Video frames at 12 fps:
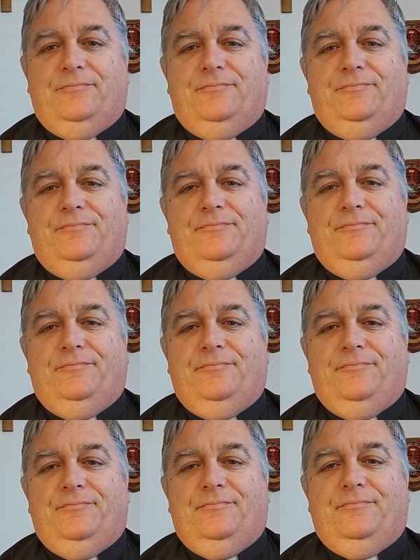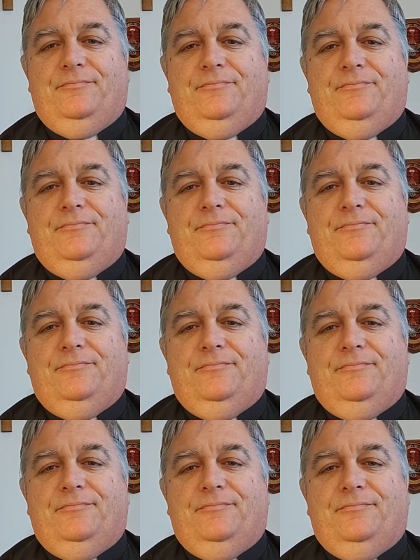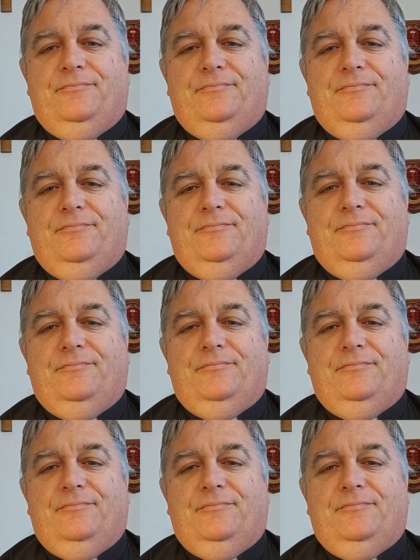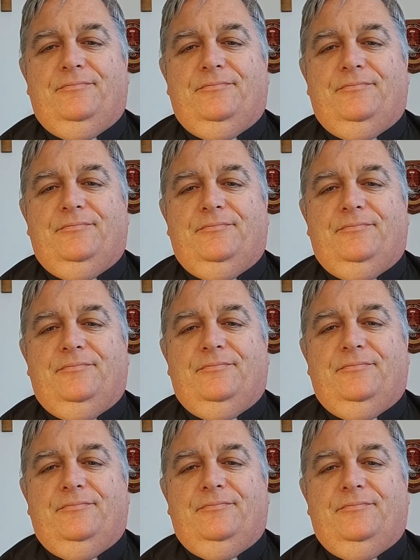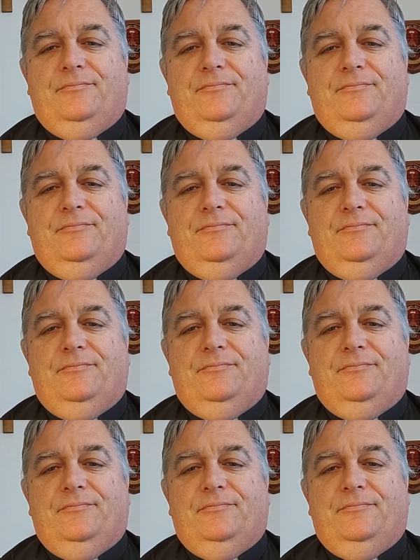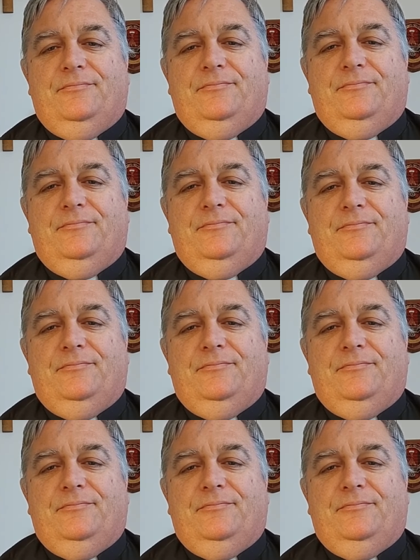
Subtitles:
(no one is talking)